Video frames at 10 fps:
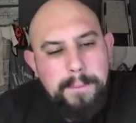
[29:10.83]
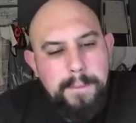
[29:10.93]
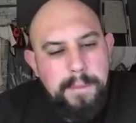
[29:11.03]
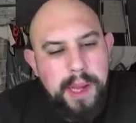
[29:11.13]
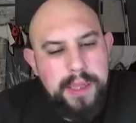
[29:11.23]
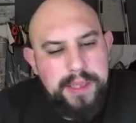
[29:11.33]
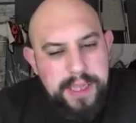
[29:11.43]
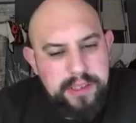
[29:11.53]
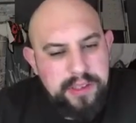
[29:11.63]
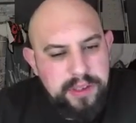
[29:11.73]
And
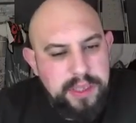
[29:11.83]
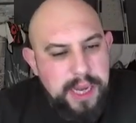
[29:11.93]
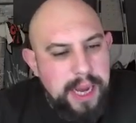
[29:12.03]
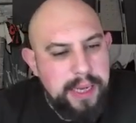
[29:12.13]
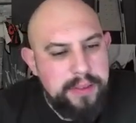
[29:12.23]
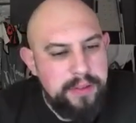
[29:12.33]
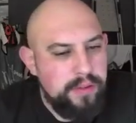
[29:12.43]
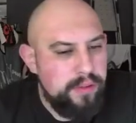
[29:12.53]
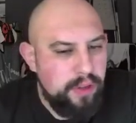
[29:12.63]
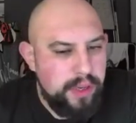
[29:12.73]
this can
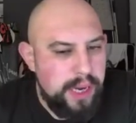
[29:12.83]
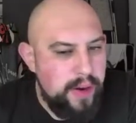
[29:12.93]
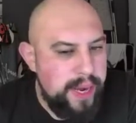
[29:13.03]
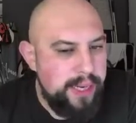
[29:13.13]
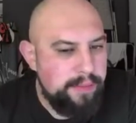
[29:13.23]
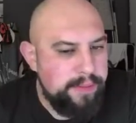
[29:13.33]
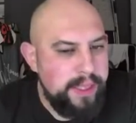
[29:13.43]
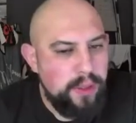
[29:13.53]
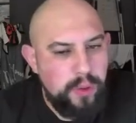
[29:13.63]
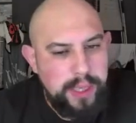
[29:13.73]
knock out any V
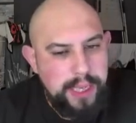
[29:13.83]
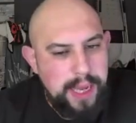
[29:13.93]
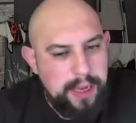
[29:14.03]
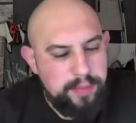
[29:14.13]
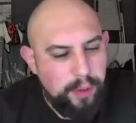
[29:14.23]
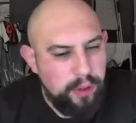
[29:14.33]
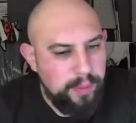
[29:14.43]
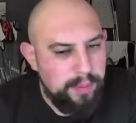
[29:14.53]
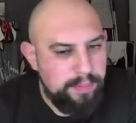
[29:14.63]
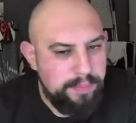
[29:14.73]
or EX
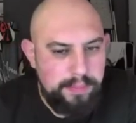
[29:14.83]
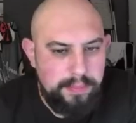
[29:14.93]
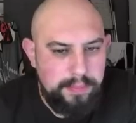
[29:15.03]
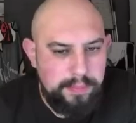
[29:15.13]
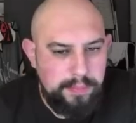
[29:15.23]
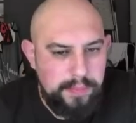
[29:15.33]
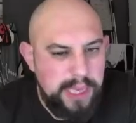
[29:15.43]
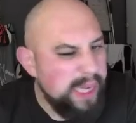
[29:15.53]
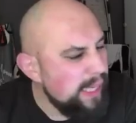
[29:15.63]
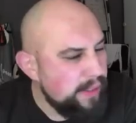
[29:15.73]
Pokemon.
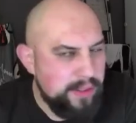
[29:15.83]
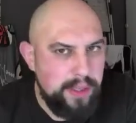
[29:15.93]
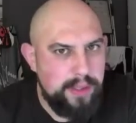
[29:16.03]
Easily.